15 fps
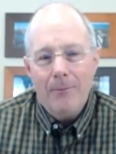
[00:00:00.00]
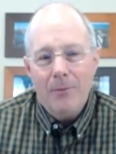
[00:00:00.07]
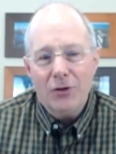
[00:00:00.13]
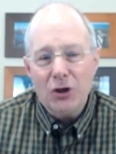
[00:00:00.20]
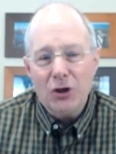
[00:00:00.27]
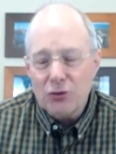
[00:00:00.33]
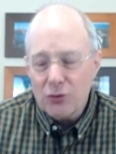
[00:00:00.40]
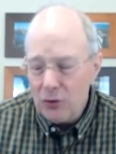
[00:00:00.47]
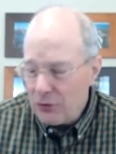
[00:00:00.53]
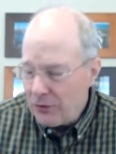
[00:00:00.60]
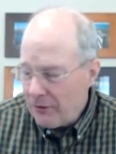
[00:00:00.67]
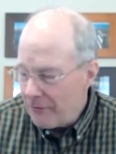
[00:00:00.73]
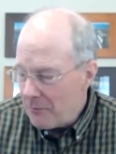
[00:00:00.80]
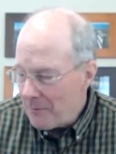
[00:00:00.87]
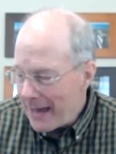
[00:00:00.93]
But the truth
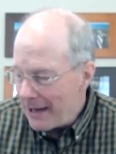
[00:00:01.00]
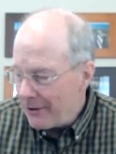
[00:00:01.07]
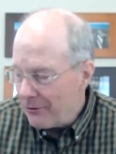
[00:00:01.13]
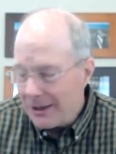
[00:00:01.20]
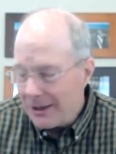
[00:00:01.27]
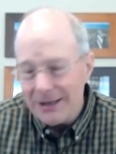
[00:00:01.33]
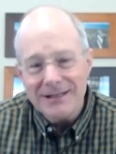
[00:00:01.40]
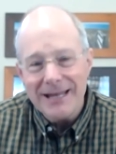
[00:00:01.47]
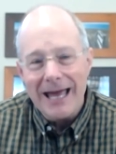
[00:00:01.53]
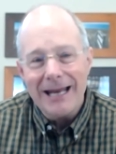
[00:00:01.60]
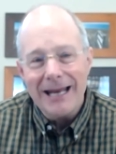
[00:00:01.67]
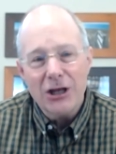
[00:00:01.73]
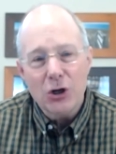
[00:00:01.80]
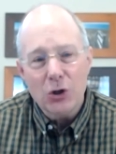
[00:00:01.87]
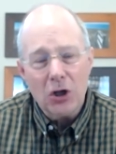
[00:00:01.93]
of the matter is
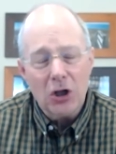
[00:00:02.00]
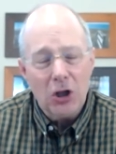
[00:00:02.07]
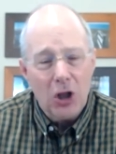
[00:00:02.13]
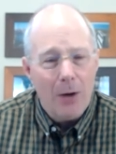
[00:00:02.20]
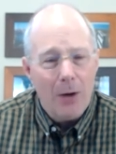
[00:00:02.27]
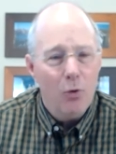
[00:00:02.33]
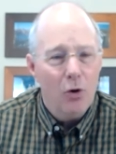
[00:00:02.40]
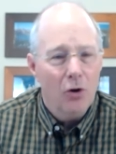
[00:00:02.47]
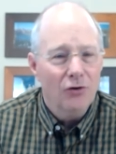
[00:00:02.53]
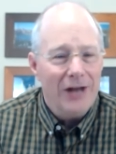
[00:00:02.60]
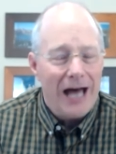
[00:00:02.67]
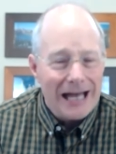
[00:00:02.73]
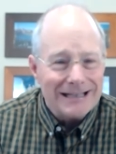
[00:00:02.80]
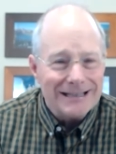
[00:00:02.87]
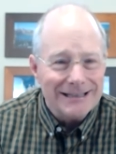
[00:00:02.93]
that your club will
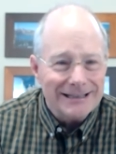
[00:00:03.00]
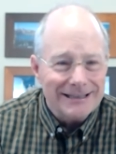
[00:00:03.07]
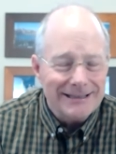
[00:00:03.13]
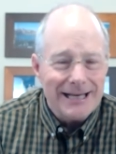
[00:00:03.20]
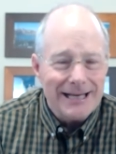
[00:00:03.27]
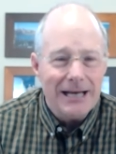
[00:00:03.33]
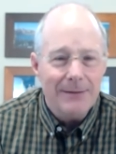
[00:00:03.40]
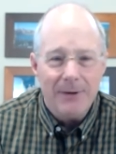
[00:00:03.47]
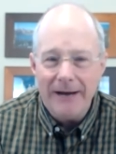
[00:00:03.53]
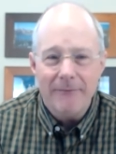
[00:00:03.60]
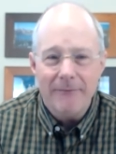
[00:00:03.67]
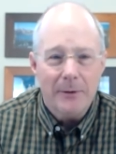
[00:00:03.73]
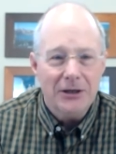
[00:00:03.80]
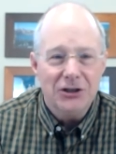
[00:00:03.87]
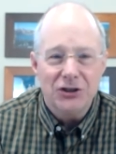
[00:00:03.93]
not succeed by
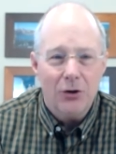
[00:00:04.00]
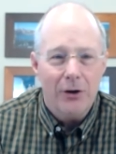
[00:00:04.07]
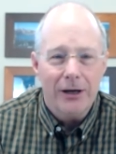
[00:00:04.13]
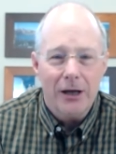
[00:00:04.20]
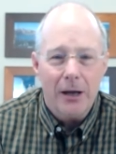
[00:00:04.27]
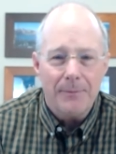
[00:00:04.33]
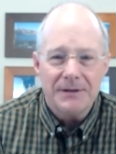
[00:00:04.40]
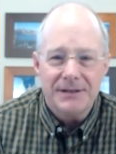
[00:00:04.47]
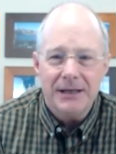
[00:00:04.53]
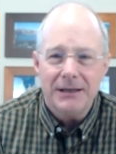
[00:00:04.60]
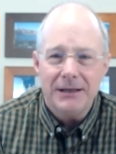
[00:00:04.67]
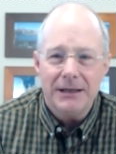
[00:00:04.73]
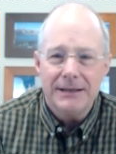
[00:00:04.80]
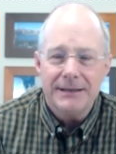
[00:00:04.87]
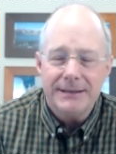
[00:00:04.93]
everybody showing up and
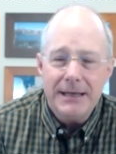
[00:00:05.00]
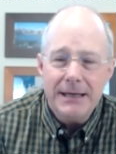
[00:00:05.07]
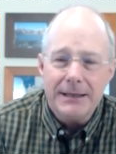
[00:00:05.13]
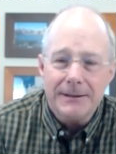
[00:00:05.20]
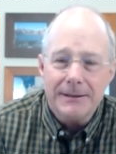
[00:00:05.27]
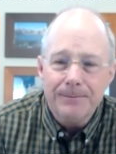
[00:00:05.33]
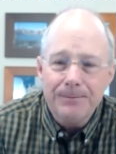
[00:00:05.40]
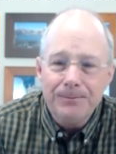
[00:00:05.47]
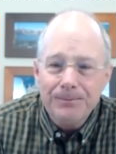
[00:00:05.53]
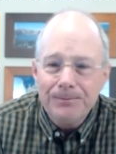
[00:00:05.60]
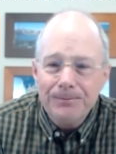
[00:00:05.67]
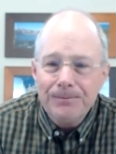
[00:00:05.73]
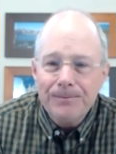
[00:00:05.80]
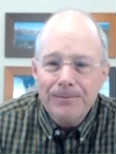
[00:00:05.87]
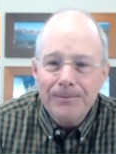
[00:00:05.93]
sitting in the seat.
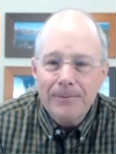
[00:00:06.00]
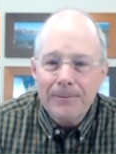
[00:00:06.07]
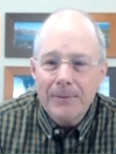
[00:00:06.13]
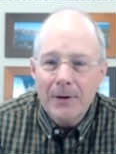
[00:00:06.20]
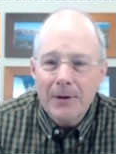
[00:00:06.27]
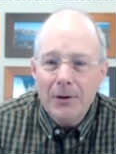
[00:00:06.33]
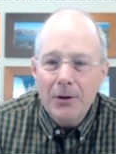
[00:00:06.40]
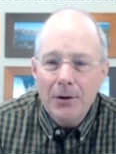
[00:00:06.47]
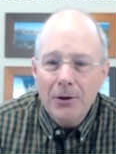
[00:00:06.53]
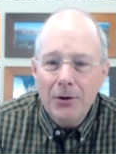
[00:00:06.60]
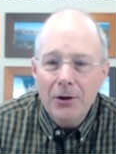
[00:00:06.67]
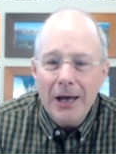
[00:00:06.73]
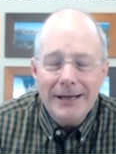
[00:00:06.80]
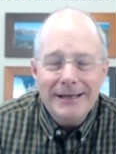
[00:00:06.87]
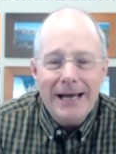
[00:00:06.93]
You
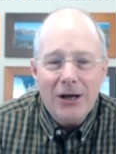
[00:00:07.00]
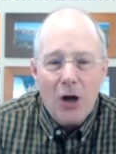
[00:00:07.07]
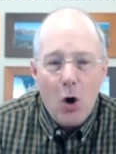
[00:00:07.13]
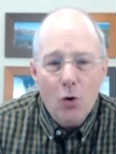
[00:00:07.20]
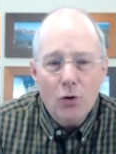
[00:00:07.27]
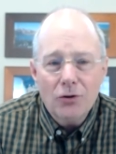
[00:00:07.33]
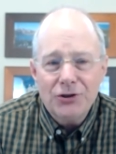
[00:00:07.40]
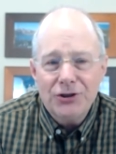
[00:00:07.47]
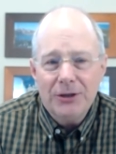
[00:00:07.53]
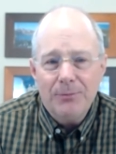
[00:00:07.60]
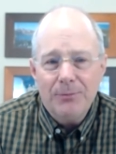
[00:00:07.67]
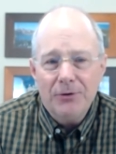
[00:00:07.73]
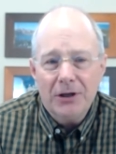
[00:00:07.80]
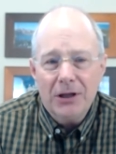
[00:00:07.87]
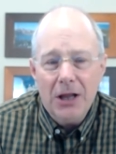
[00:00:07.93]
got to take
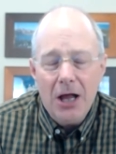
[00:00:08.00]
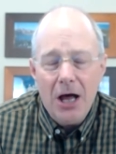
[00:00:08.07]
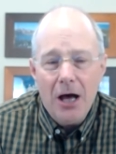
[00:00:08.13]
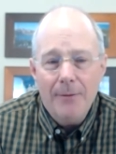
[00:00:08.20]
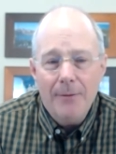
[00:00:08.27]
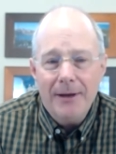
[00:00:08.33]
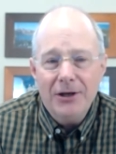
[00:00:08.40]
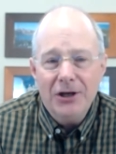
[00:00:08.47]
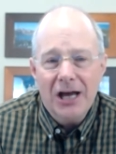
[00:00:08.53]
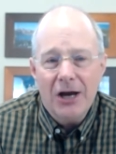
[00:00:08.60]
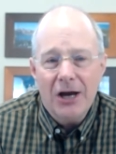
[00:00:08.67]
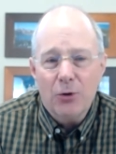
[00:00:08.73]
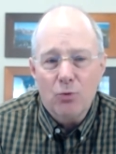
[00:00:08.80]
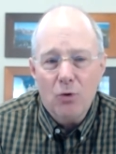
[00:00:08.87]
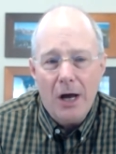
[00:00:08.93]
ownership of the club and you got
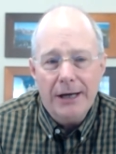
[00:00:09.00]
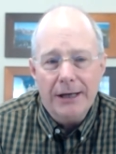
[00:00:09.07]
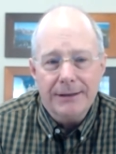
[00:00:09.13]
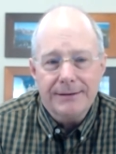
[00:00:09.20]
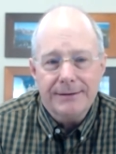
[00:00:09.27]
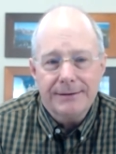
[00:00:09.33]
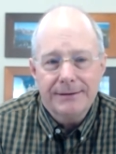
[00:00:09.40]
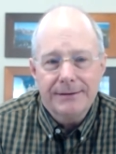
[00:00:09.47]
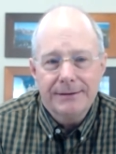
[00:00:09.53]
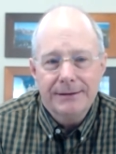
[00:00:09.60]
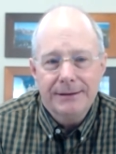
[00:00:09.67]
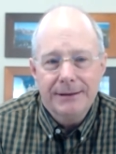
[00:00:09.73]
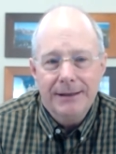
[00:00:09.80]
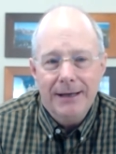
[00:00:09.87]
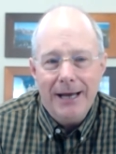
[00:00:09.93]
to run it.
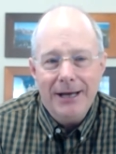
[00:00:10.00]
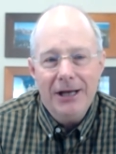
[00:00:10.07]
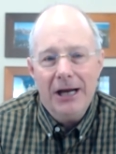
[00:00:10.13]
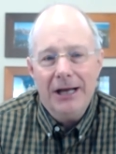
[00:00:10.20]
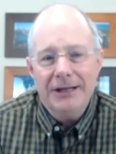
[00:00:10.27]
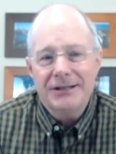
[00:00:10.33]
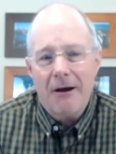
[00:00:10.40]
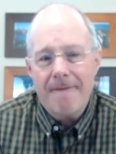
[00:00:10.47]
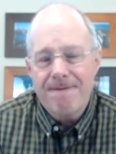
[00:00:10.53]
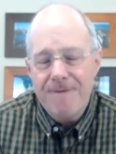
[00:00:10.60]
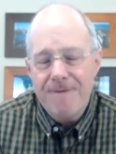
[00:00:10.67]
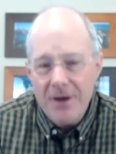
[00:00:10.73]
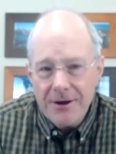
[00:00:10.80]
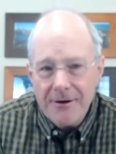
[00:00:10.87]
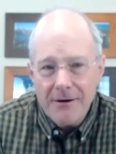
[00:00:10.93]
And you got to start
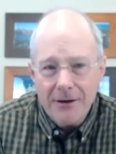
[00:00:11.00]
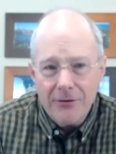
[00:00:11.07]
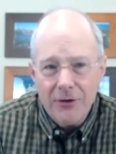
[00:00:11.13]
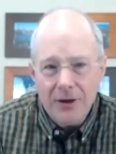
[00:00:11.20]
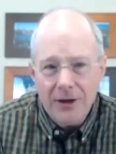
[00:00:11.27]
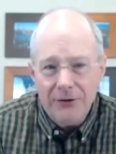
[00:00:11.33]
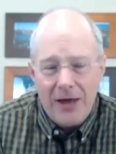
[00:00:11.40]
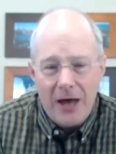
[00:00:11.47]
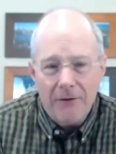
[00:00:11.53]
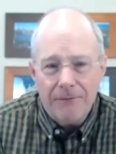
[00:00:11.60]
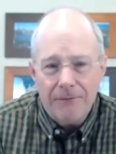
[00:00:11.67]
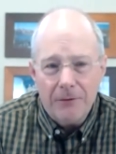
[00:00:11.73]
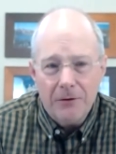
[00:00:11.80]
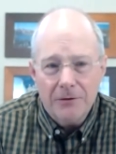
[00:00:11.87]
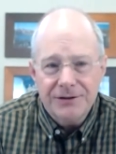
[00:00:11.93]
figuring things out
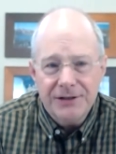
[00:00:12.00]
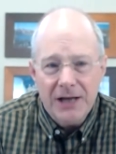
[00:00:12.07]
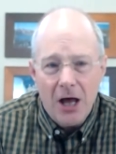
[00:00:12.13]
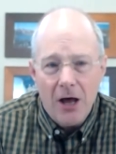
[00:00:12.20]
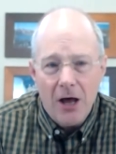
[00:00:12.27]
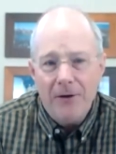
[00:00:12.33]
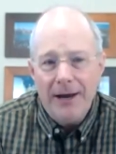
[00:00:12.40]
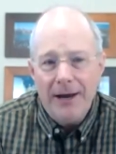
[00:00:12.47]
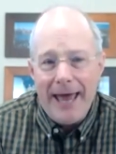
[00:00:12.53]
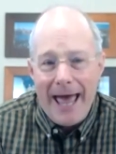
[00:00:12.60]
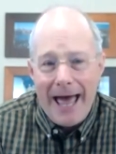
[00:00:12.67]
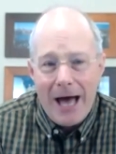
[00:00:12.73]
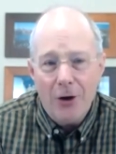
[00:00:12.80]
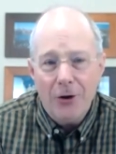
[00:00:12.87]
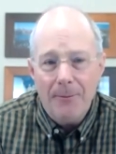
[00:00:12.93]
for yourself on
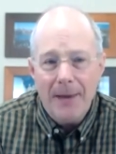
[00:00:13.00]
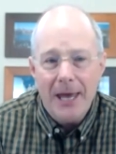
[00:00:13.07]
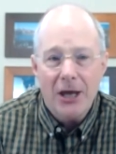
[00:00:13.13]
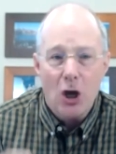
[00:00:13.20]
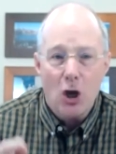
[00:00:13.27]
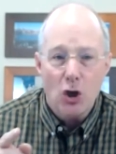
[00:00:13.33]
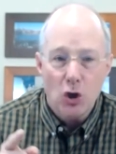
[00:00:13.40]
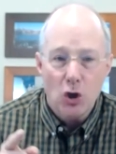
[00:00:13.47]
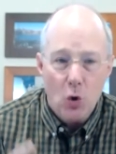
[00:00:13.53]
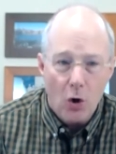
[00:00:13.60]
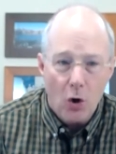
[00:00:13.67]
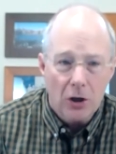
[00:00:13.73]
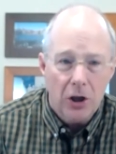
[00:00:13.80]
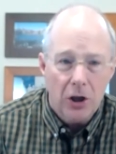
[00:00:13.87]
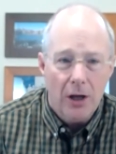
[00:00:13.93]
how to make
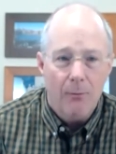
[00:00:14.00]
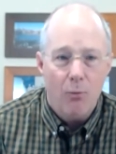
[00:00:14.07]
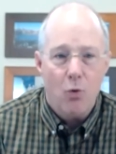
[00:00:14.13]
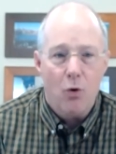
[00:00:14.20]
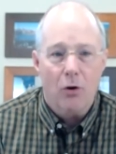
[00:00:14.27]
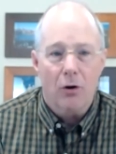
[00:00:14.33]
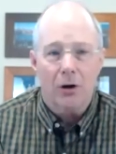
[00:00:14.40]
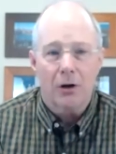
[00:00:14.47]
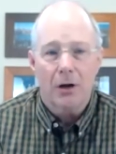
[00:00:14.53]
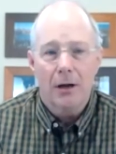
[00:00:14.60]
your club work.